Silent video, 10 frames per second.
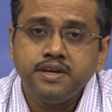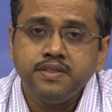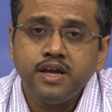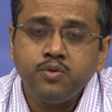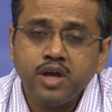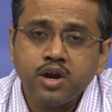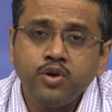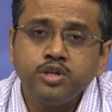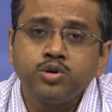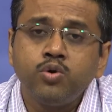Then we are
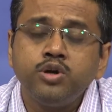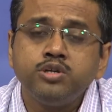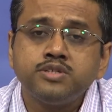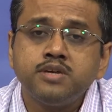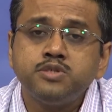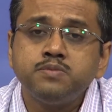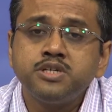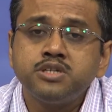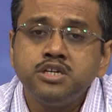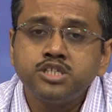going to go into some
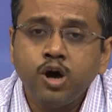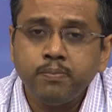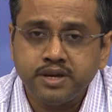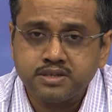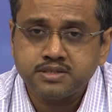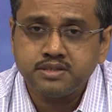special topics,